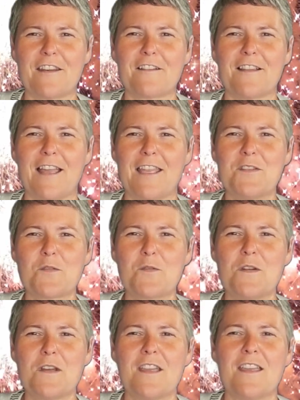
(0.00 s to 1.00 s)

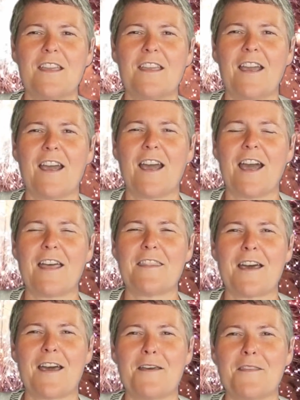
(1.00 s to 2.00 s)
Orlando at
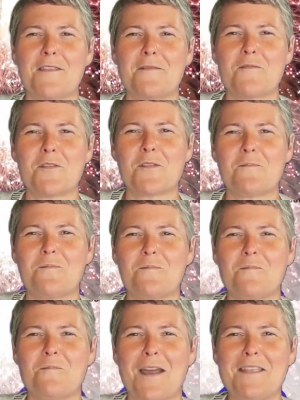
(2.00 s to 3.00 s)
the most
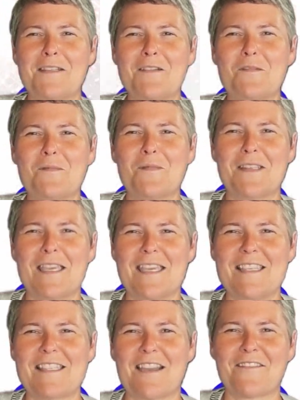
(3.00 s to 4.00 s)
magical
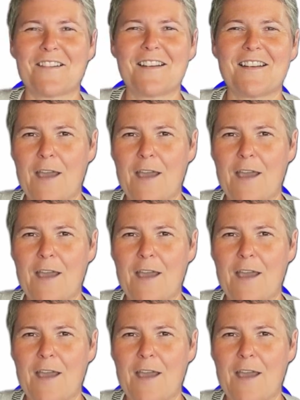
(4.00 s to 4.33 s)
place ever.